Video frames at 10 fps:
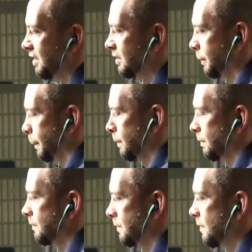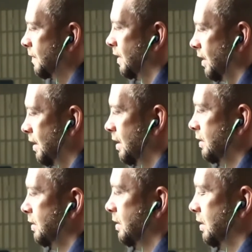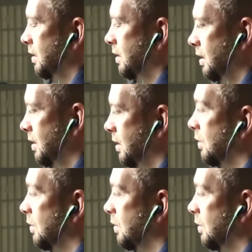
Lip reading: some type of expertise. It could be